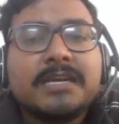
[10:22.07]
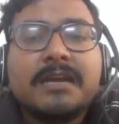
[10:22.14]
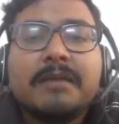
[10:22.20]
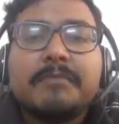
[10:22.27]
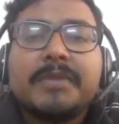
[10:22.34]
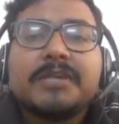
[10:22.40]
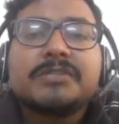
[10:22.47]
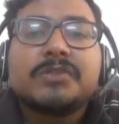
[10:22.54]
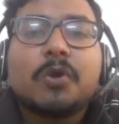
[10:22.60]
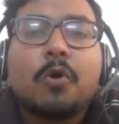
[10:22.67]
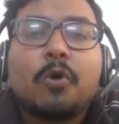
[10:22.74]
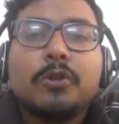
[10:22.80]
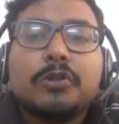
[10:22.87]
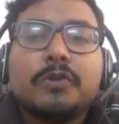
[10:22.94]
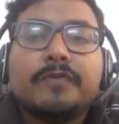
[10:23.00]
Because
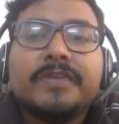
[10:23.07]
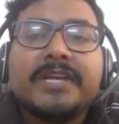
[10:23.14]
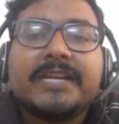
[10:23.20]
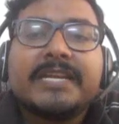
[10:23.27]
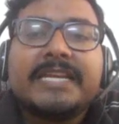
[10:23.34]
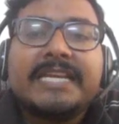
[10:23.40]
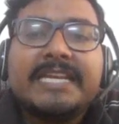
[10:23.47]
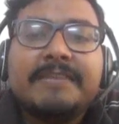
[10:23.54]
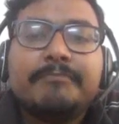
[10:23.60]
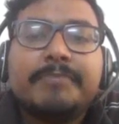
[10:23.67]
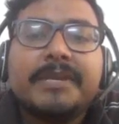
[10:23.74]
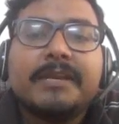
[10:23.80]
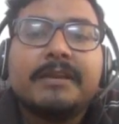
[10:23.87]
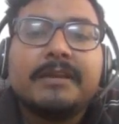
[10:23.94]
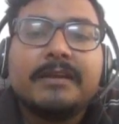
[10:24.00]
although we are
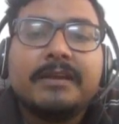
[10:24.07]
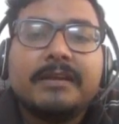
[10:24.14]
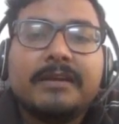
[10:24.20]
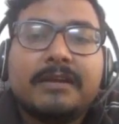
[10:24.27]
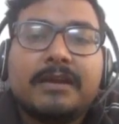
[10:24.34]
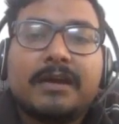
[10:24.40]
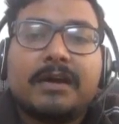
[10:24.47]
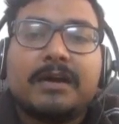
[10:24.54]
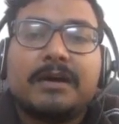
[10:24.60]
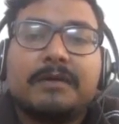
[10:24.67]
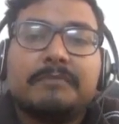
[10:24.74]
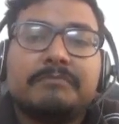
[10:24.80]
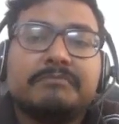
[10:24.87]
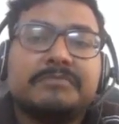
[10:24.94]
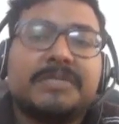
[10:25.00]
keeping
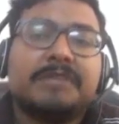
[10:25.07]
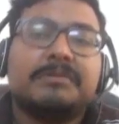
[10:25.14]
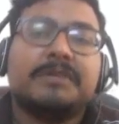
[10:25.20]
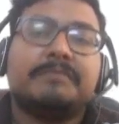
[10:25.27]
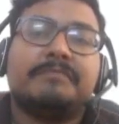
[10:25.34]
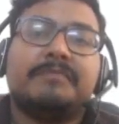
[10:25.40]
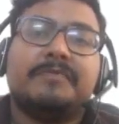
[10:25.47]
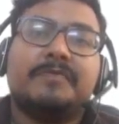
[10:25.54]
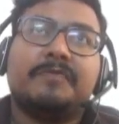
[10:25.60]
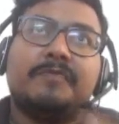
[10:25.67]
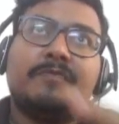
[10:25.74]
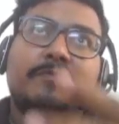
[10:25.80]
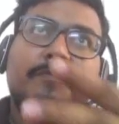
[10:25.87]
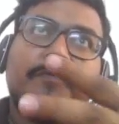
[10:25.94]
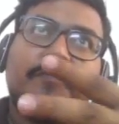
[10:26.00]
the
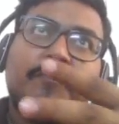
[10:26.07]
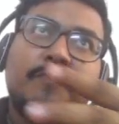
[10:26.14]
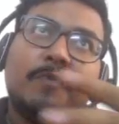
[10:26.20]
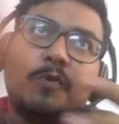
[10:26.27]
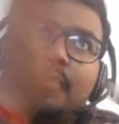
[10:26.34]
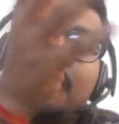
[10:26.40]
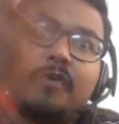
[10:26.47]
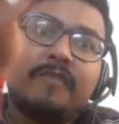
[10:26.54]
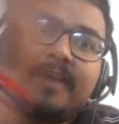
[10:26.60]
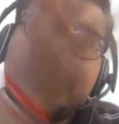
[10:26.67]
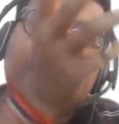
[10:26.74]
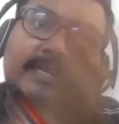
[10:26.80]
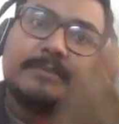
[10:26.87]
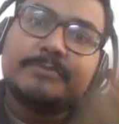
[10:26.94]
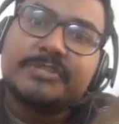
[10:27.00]
flow of
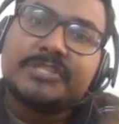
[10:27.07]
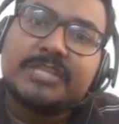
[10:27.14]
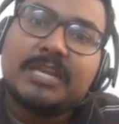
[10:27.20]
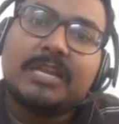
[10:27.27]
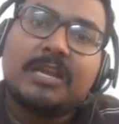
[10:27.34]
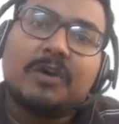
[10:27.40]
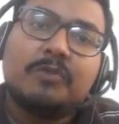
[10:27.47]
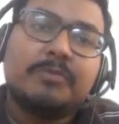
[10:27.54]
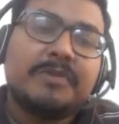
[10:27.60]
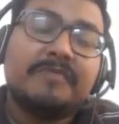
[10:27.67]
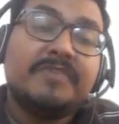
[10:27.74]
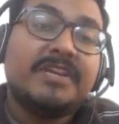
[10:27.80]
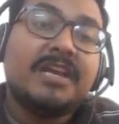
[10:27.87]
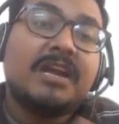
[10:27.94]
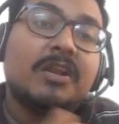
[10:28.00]
items till now, but
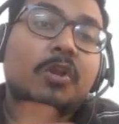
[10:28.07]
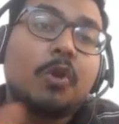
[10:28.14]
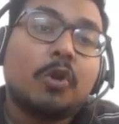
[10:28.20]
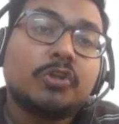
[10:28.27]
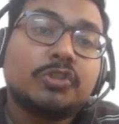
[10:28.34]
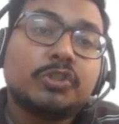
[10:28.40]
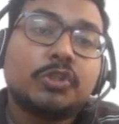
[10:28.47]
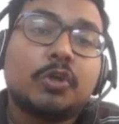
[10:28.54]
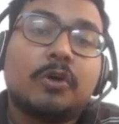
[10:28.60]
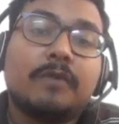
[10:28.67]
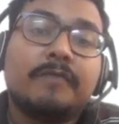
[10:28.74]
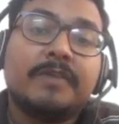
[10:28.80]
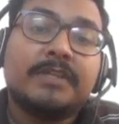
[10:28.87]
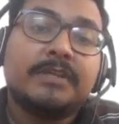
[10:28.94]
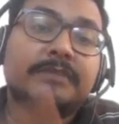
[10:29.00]
we are not sure
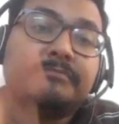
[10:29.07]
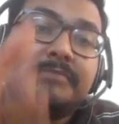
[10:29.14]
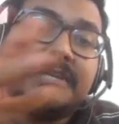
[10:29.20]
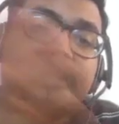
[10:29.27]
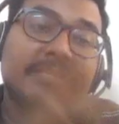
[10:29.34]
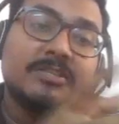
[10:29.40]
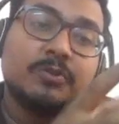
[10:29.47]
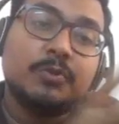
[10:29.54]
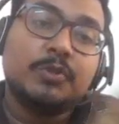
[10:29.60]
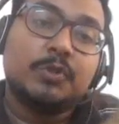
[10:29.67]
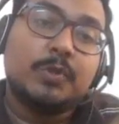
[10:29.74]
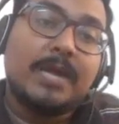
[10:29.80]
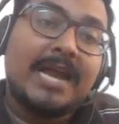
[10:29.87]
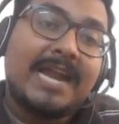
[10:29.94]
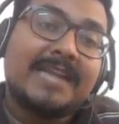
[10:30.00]
whether it is going to
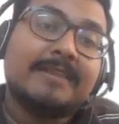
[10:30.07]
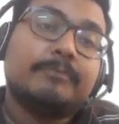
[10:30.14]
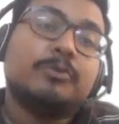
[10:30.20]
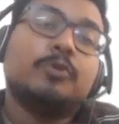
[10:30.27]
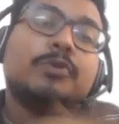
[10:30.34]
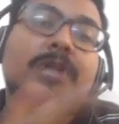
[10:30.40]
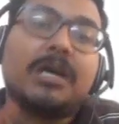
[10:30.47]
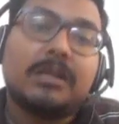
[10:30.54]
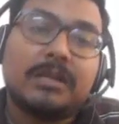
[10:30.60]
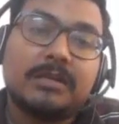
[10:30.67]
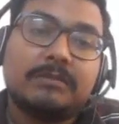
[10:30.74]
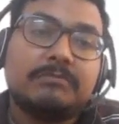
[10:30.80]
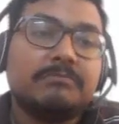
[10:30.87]
add up to target.